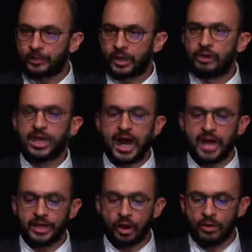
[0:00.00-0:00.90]

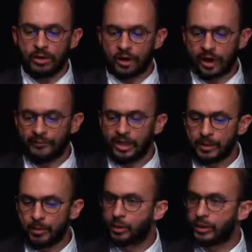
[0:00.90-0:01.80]
rely on
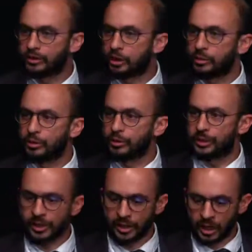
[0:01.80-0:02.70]
available and robust
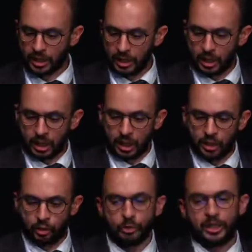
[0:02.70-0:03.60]
data
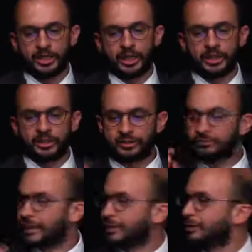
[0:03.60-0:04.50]
to be analyzed.
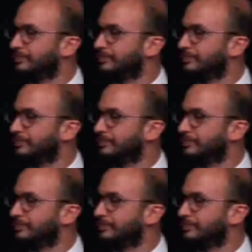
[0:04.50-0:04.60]
Thank you.